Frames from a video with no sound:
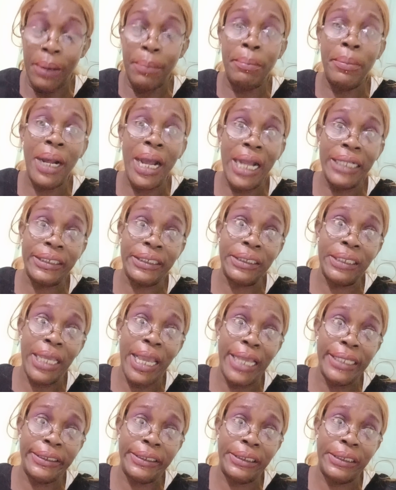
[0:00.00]

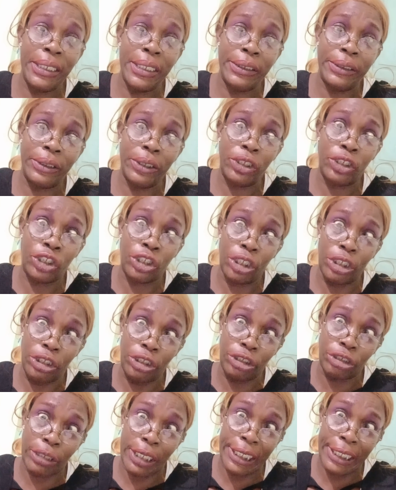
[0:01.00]
Marcia, is these the
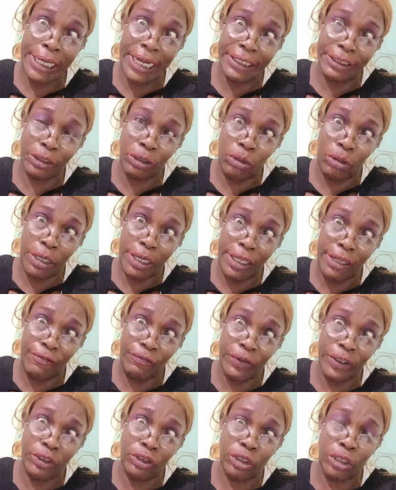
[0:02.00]
children that you
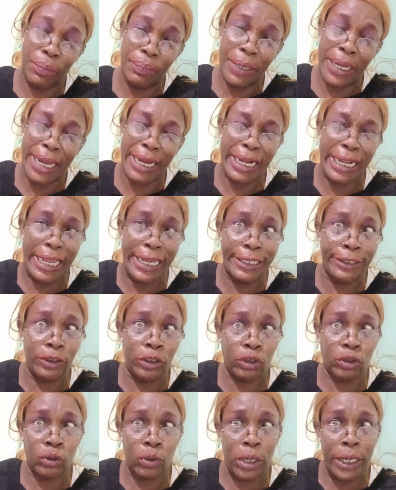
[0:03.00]
leave in Jamaica in
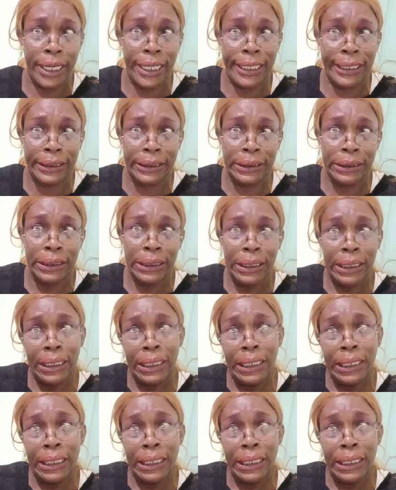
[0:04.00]
the toilet?